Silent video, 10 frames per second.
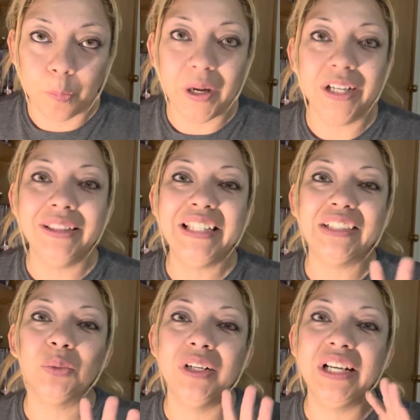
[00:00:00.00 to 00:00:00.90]
but
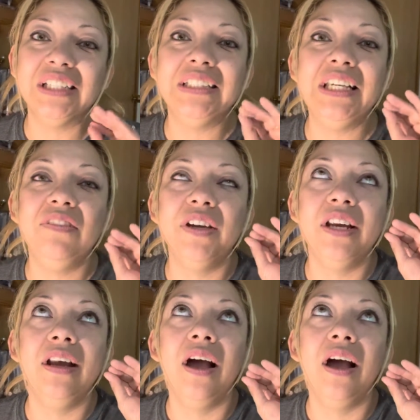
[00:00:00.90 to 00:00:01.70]
this one gets even